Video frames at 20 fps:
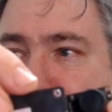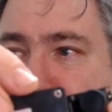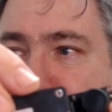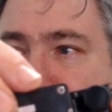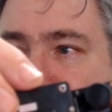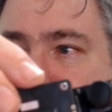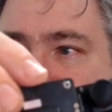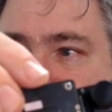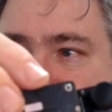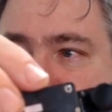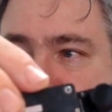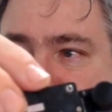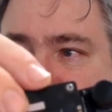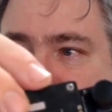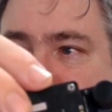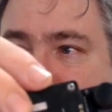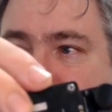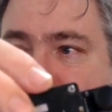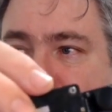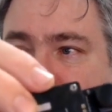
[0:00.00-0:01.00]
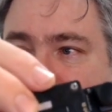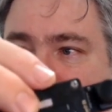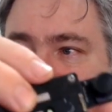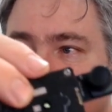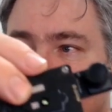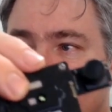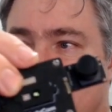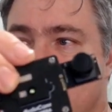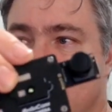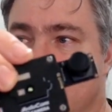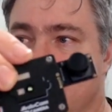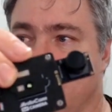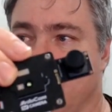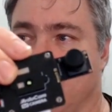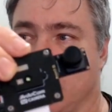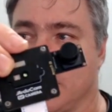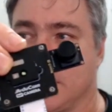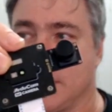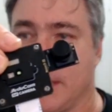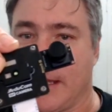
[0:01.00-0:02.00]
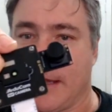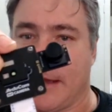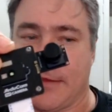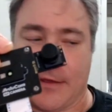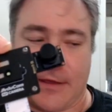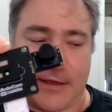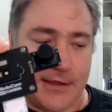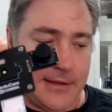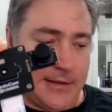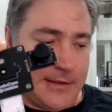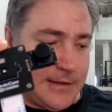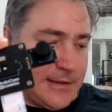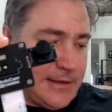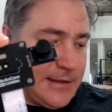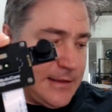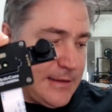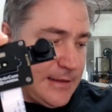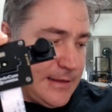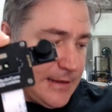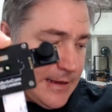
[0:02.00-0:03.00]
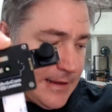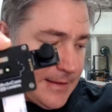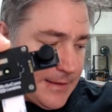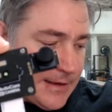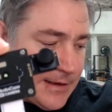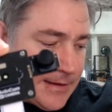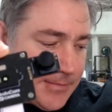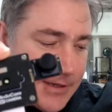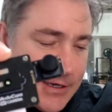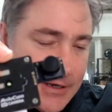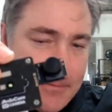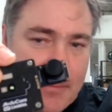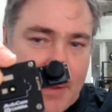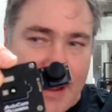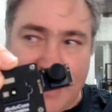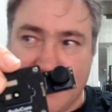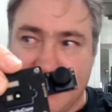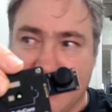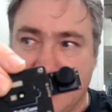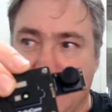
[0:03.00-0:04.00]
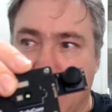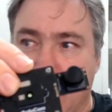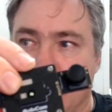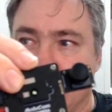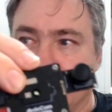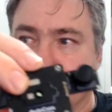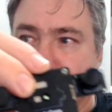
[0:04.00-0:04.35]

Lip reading: and the disparity image all together, and then I'm going to back them onto